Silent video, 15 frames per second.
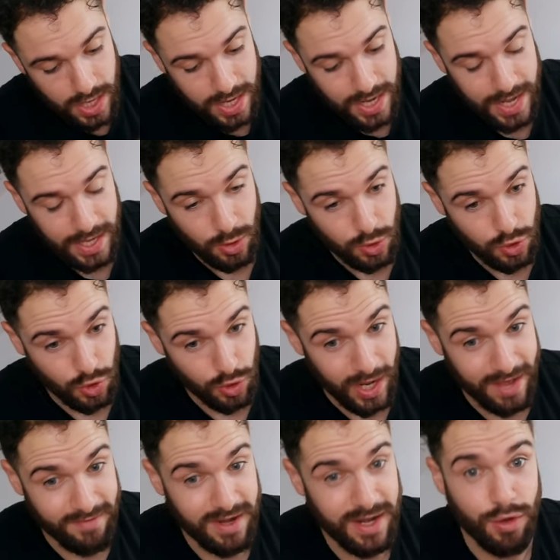let your dog
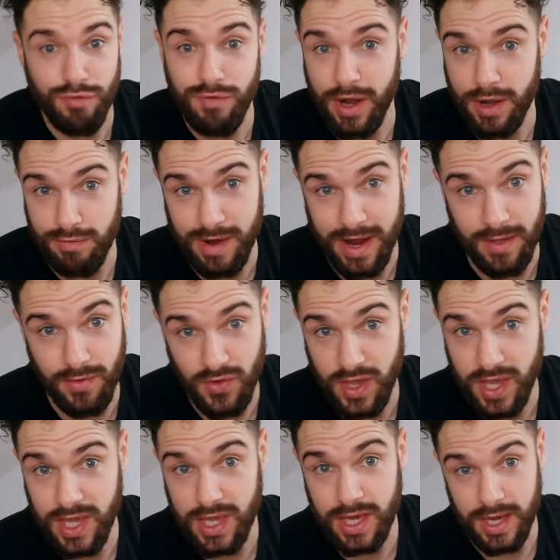have a little run around so
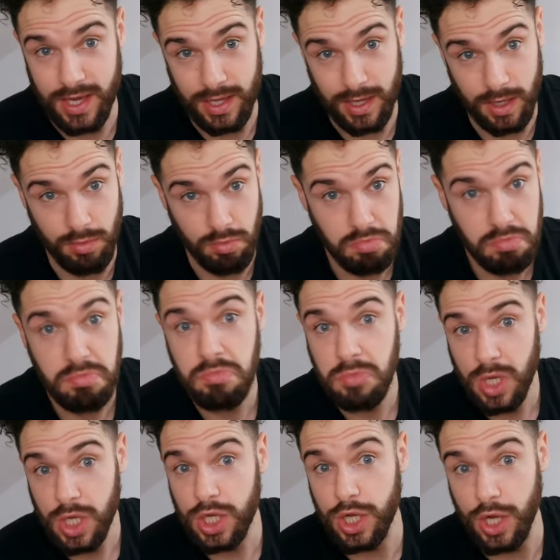he can,
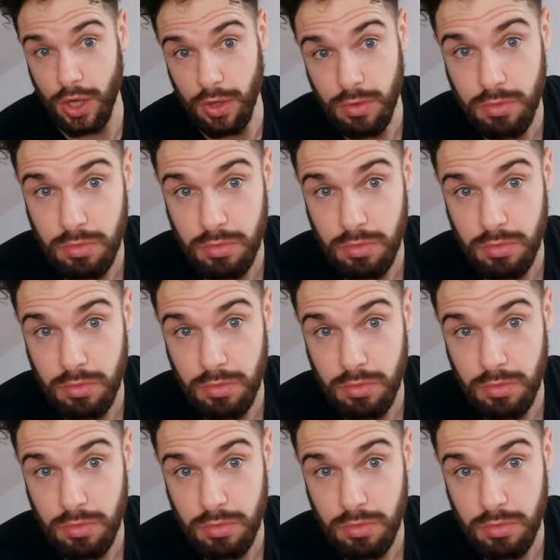you know.